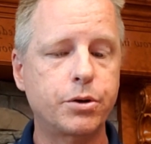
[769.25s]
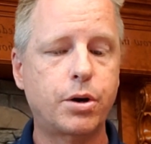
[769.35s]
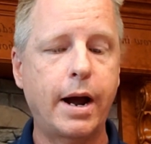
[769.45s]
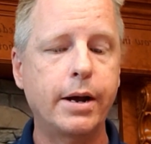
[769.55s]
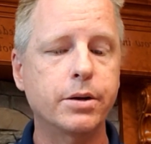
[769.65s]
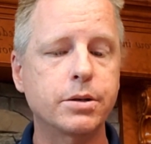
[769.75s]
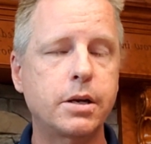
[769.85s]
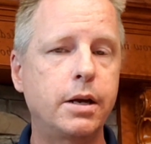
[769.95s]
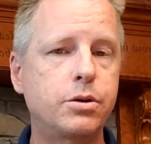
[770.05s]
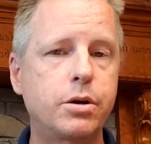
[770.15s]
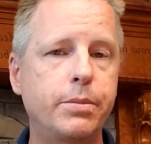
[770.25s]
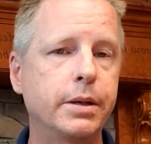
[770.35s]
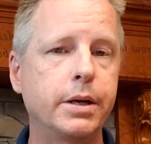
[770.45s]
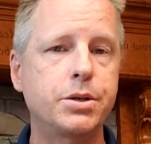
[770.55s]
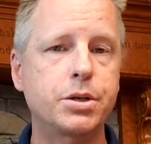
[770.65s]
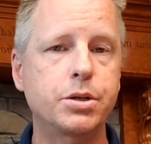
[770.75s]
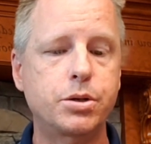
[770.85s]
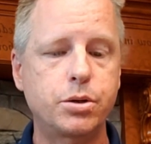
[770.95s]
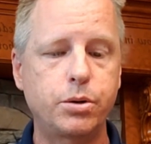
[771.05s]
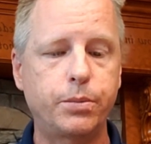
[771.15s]
trials and tribulations
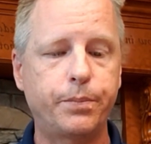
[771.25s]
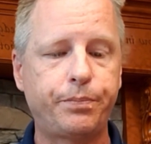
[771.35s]
too.